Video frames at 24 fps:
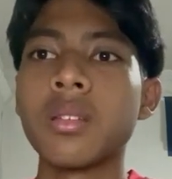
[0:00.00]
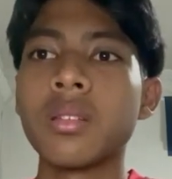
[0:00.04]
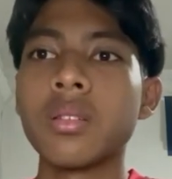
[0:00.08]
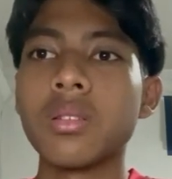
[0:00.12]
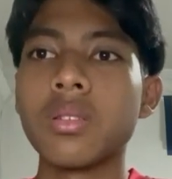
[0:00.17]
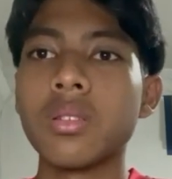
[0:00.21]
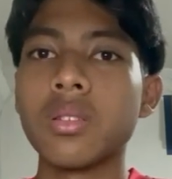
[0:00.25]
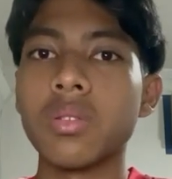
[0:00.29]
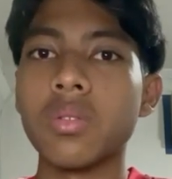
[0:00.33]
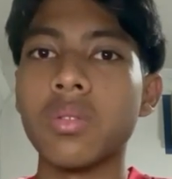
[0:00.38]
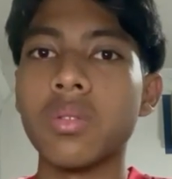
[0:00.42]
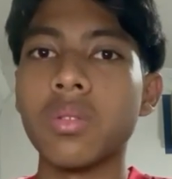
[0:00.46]

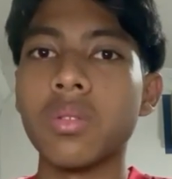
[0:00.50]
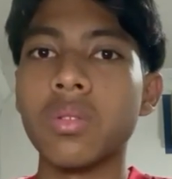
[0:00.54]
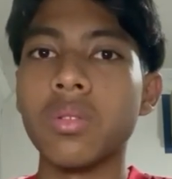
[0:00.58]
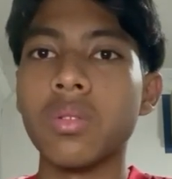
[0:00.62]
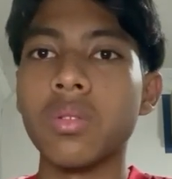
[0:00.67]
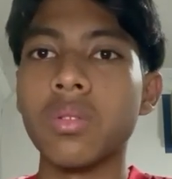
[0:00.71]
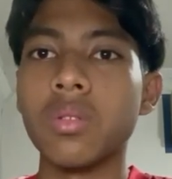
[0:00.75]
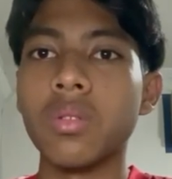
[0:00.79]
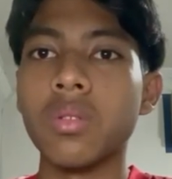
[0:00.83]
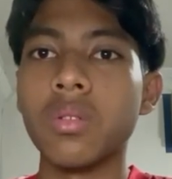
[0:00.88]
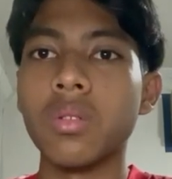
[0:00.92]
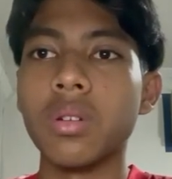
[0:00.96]

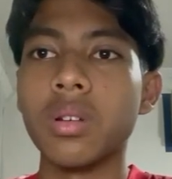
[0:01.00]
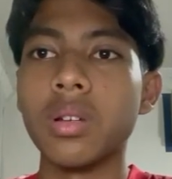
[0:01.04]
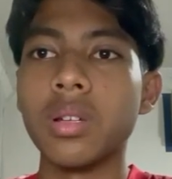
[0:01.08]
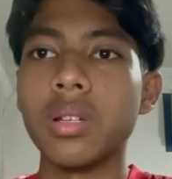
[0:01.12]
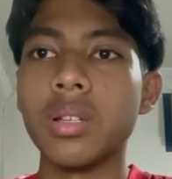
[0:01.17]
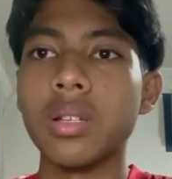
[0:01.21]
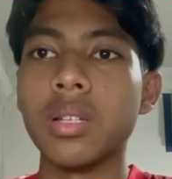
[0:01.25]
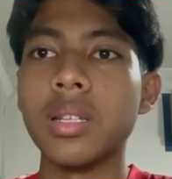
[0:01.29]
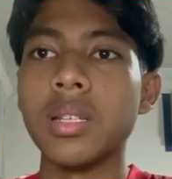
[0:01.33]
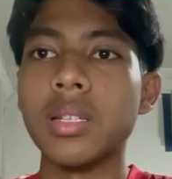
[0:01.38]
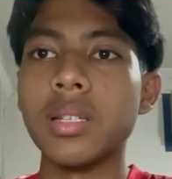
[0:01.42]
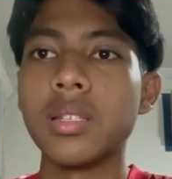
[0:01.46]
So
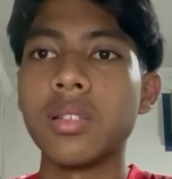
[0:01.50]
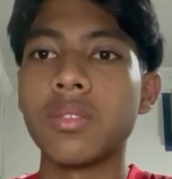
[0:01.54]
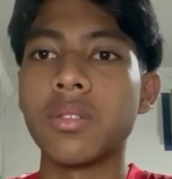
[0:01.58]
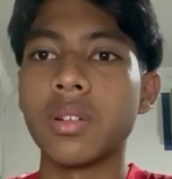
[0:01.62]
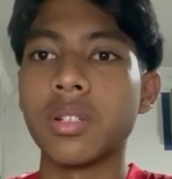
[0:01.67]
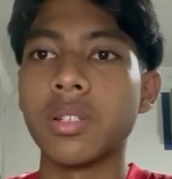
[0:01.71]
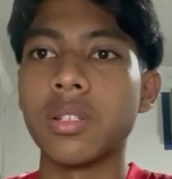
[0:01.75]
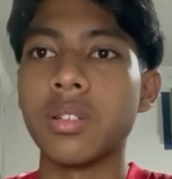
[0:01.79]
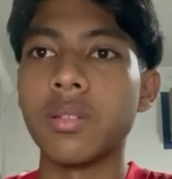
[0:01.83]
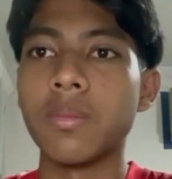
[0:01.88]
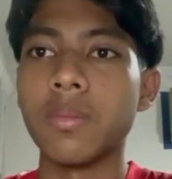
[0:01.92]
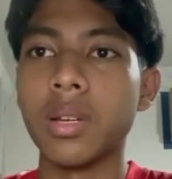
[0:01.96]
this
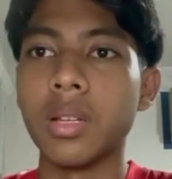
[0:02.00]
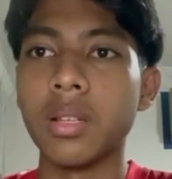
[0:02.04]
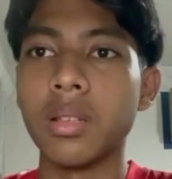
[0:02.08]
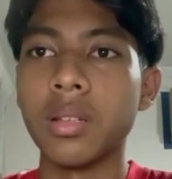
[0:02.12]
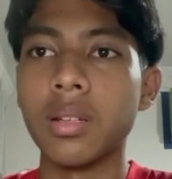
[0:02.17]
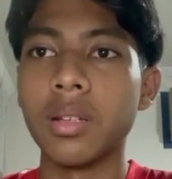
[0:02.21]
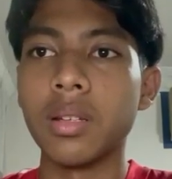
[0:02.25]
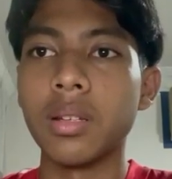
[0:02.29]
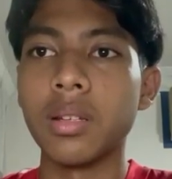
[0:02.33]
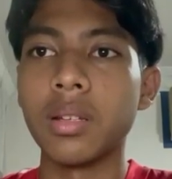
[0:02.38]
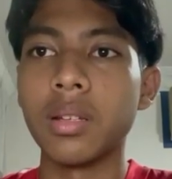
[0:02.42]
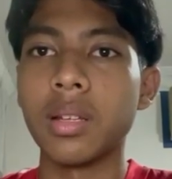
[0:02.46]
structured
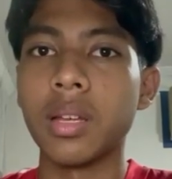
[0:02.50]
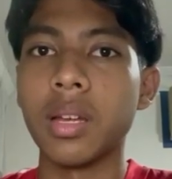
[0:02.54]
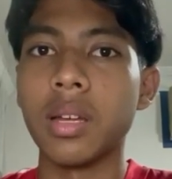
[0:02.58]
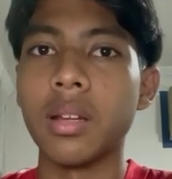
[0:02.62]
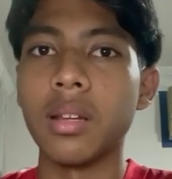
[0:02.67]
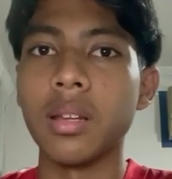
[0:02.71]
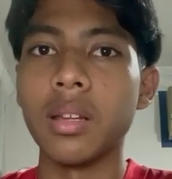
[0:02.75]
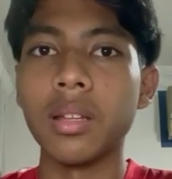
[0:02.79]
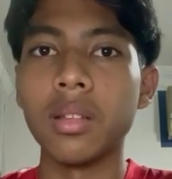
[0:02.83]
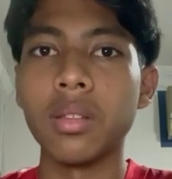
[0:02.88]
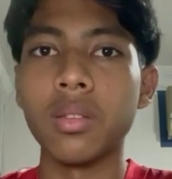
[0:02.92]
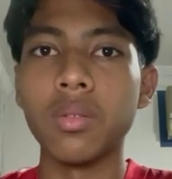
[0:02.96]
method
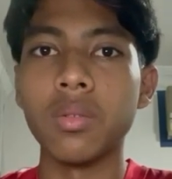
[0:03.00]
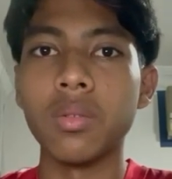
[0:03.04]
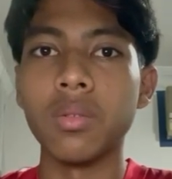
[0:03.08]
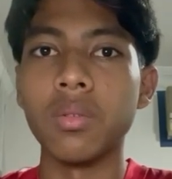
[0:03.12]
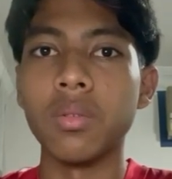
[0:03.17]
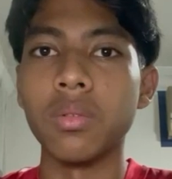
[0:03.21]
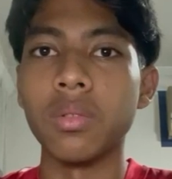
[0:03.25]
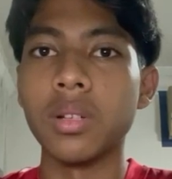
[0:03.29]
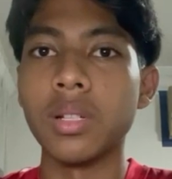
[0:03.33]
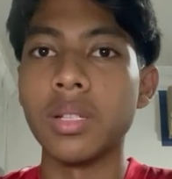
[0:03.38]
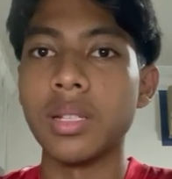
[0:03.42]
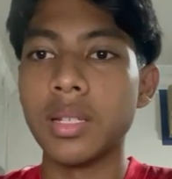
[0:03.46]
can lead
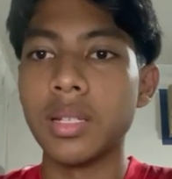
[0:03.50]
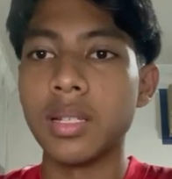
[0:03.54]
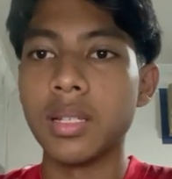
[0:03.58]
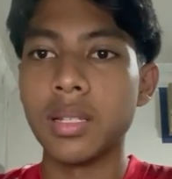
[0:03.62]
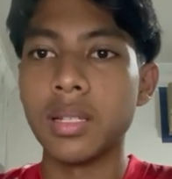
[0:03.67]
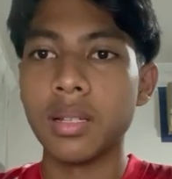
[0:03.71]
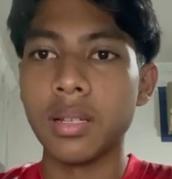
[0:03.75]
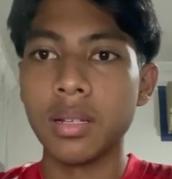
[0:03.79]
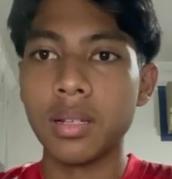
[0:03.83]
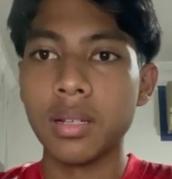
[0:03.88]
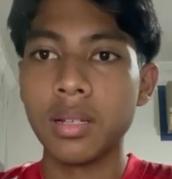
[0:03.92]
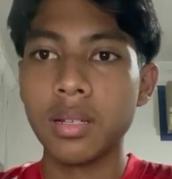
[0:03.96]
to
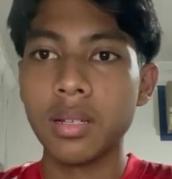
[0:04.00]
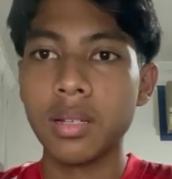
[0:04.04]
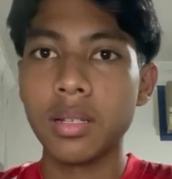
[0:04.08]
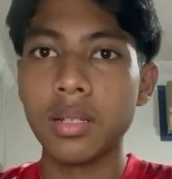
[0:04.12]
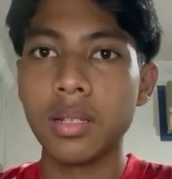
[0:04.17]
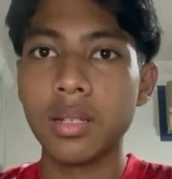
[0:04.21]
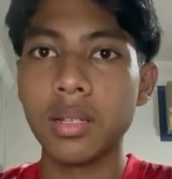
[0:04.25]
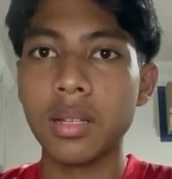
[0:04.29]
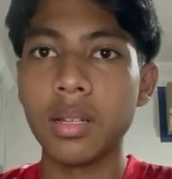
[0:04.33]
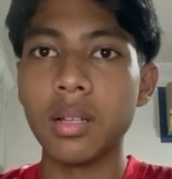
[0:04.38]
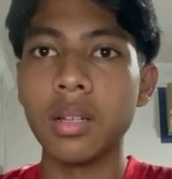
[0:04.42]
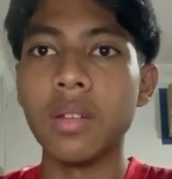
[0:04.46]
consistent
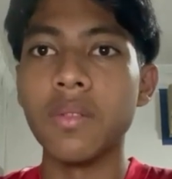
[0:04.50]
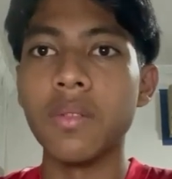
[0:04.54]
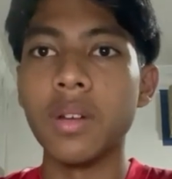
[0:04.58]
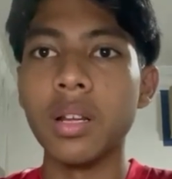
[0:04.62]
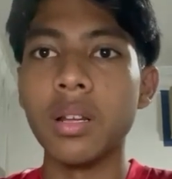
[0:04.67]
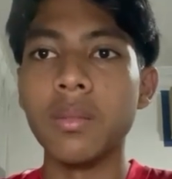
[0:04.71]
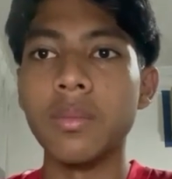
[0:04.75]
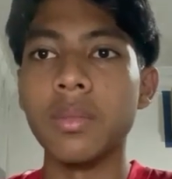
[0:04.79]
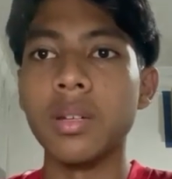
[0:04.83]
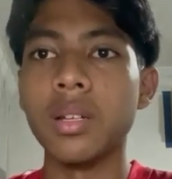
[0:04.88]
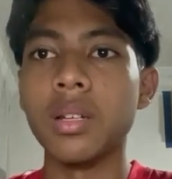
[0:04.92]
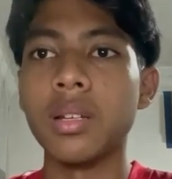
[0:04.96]
skill
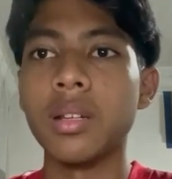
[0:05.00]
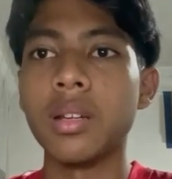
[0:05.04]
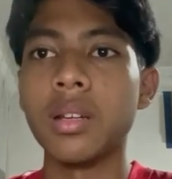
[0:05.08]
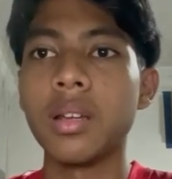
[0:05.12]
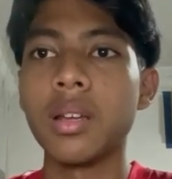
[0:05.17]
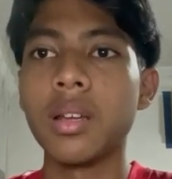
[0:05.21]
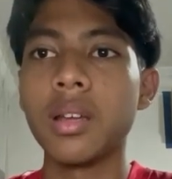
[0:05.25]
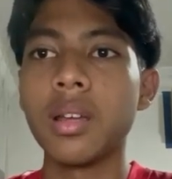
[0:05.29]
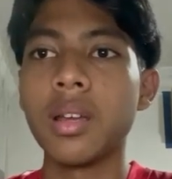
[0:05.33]
development,